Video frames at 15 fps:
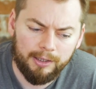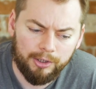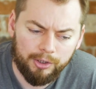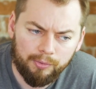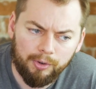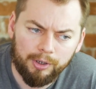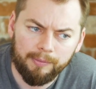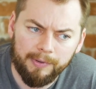
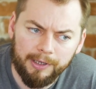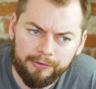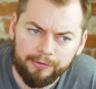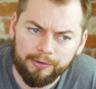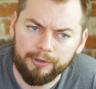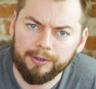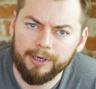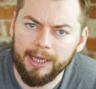You want to make
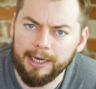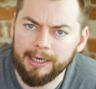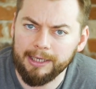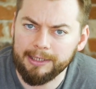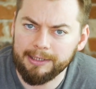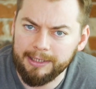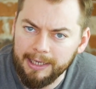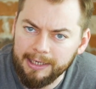sure you're
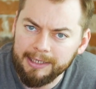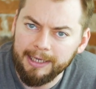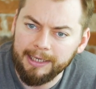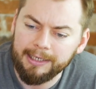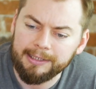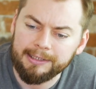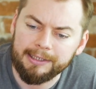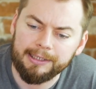getting a
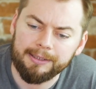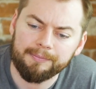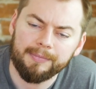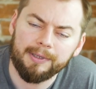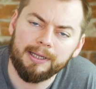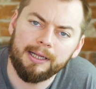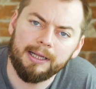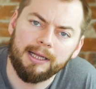dedicated
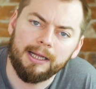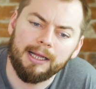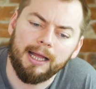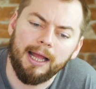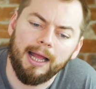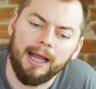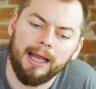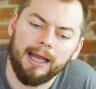team
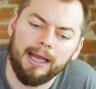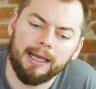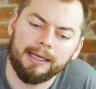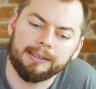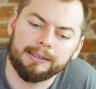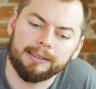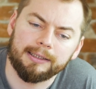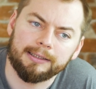
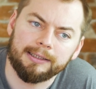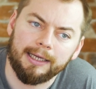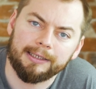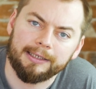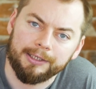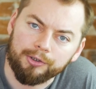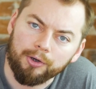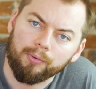and
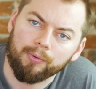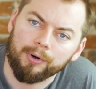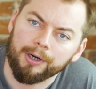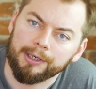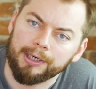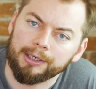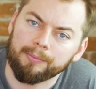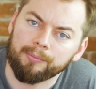that they don't work
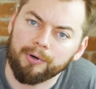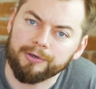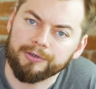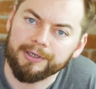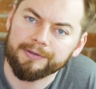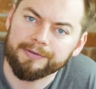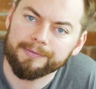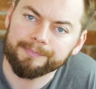on other
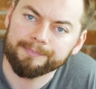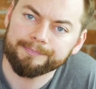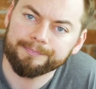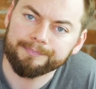projects.